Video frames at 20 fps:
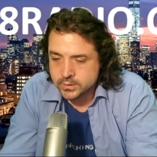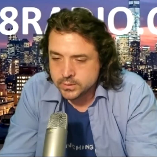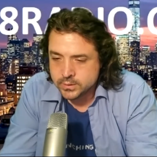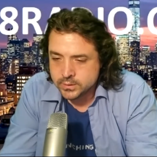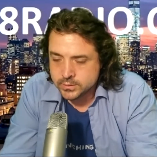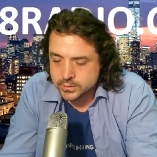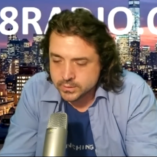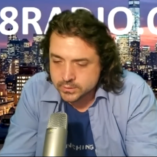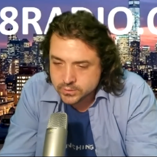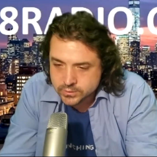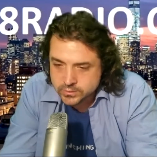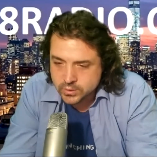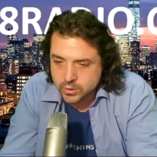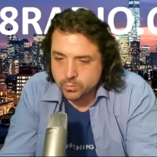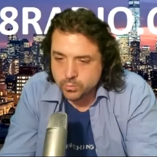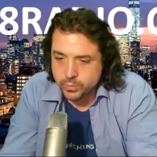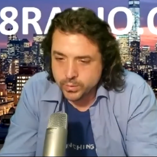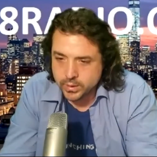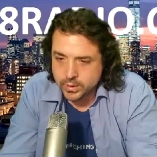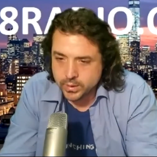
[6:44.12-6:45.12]
then
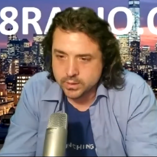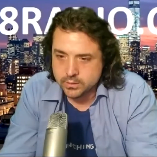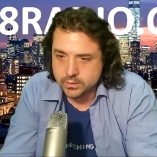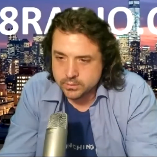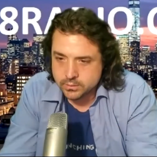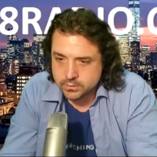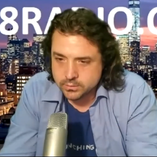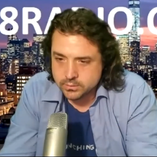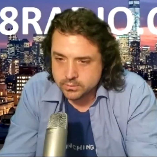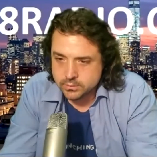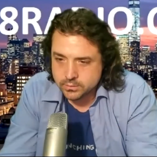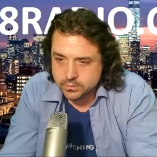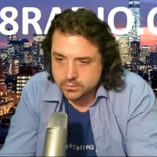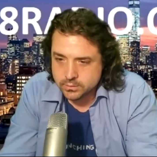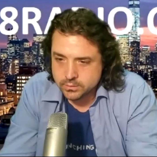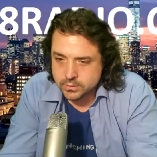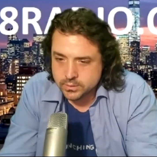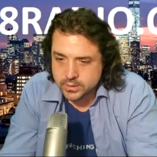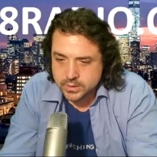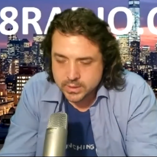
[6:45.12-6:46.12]
so be it.
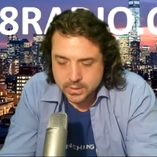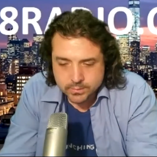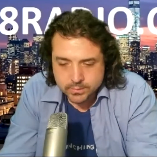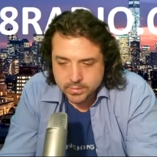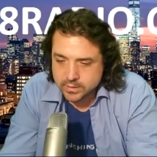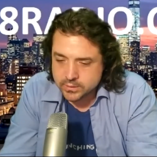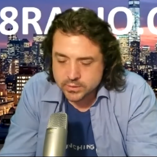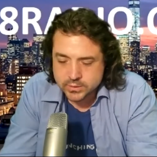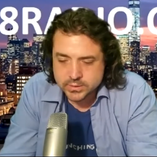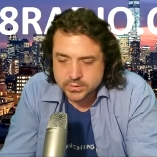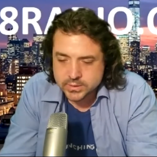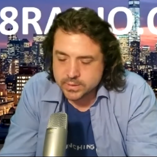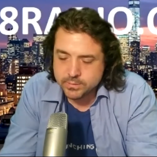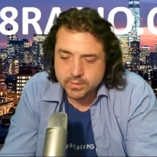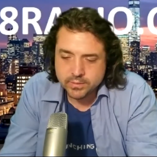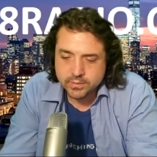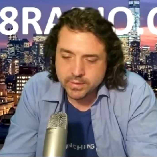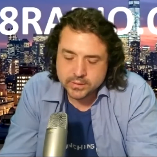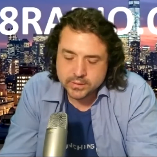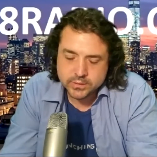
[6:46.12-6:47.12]
Just
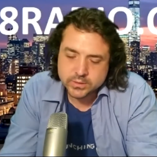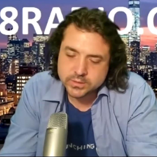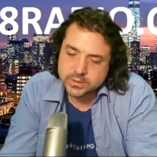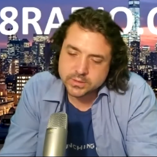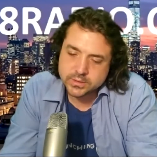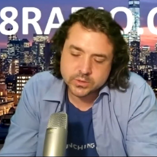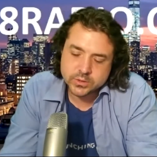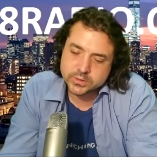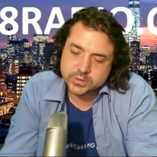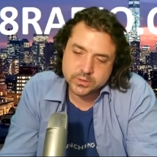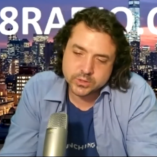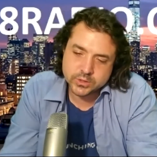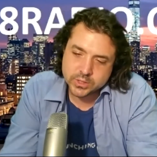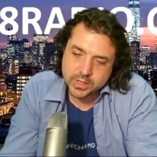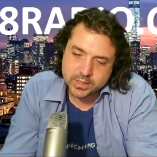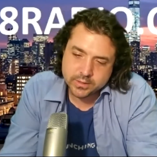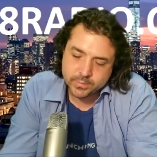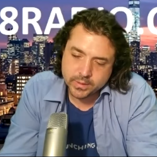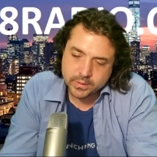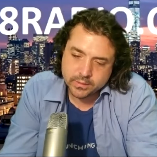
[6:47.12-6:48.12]
inject
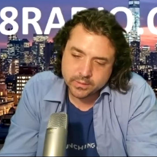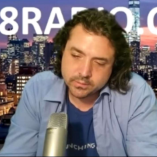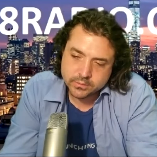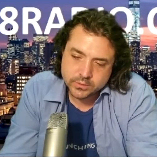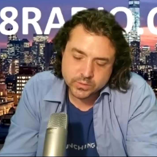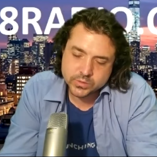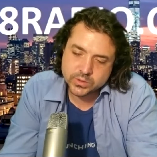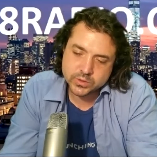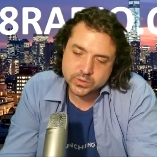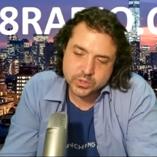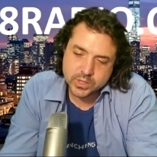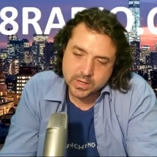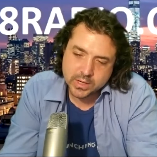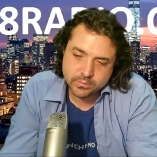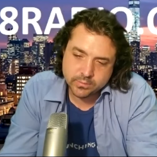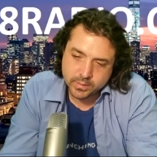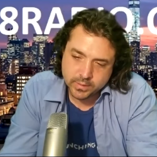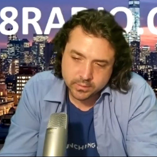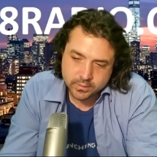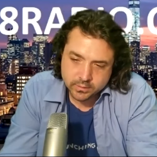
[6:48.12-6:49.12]
me. Just inject
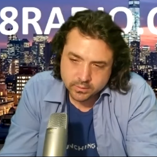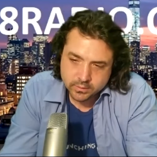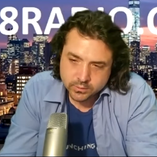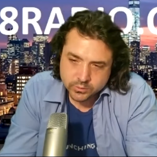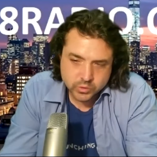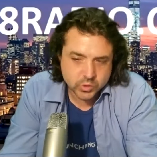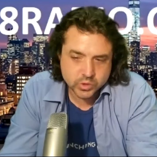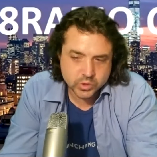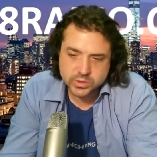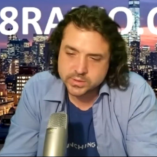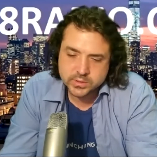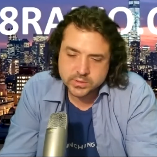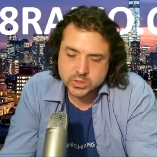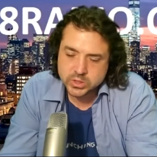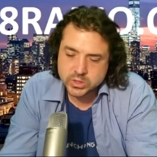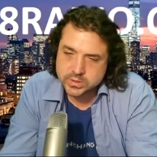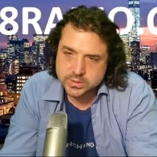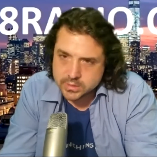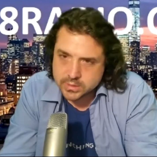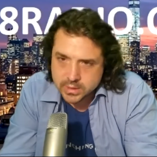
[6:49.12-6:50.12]
me.
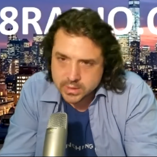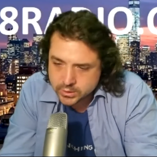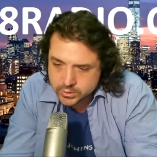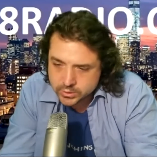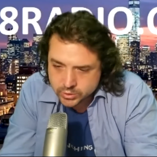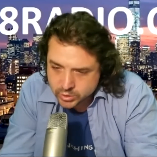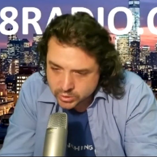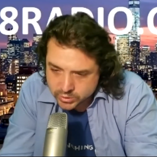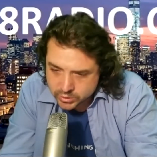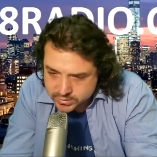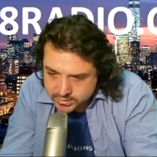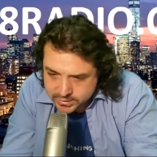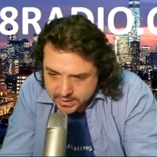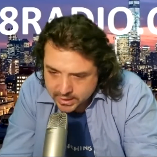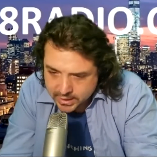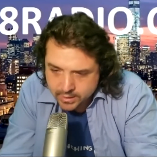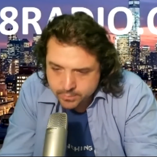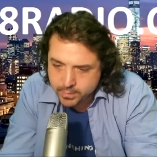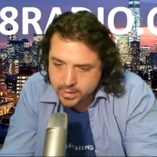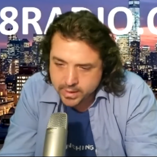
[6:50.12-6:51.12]
Just
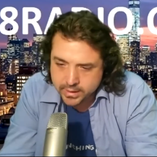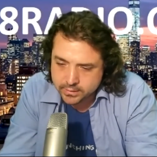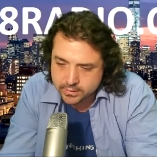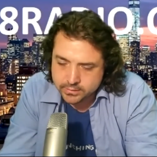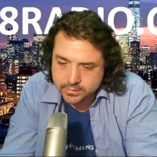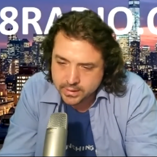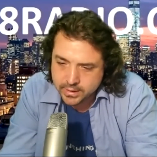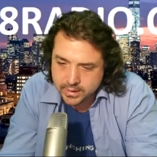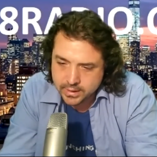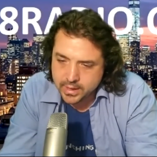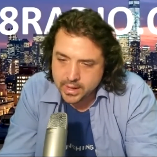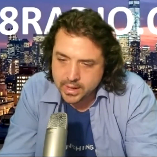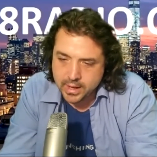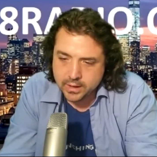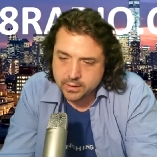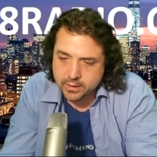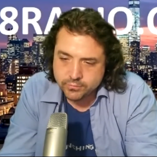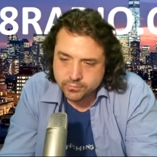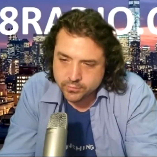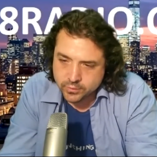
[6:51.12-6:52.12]
take my
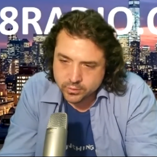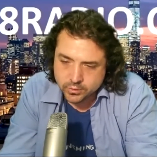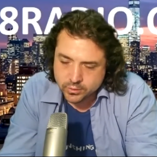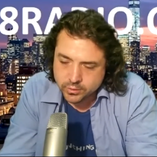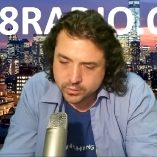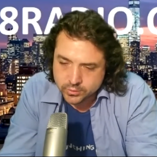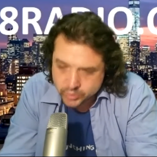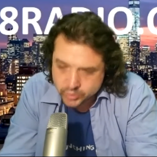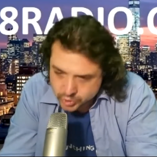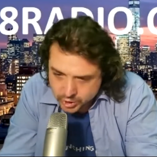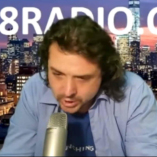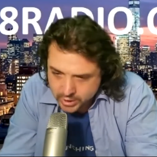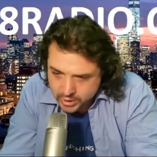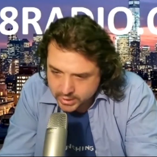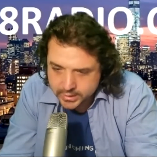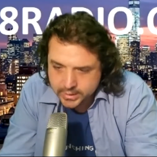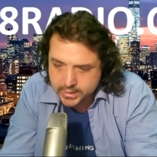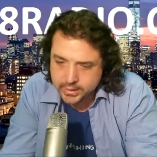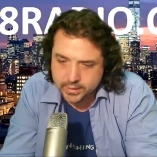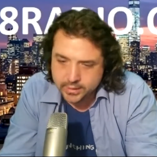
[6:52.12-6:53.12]
DNA for
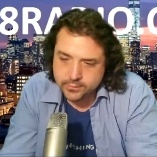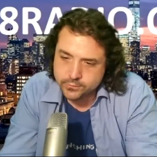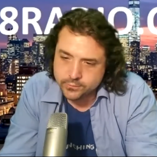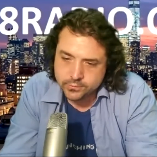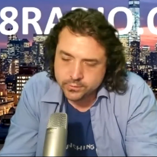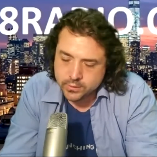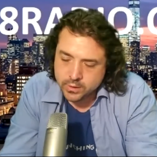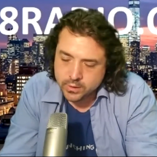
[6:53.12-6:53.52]
Chinese